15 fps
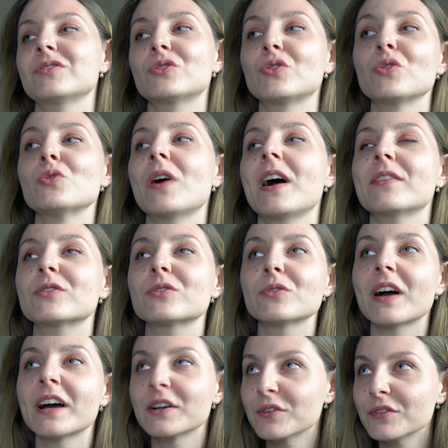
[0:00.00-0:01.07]
do have to
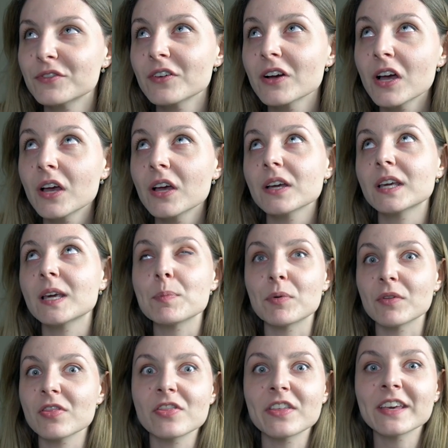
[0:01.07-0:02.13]
kind of keep
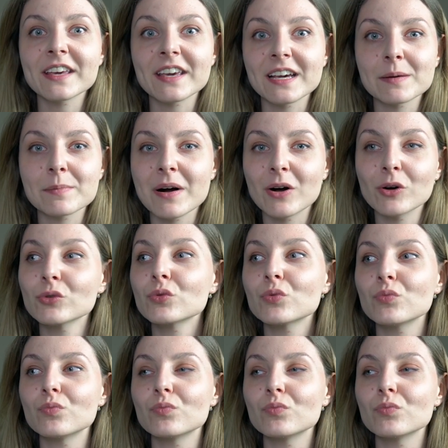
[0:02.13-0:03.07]
on thinking about,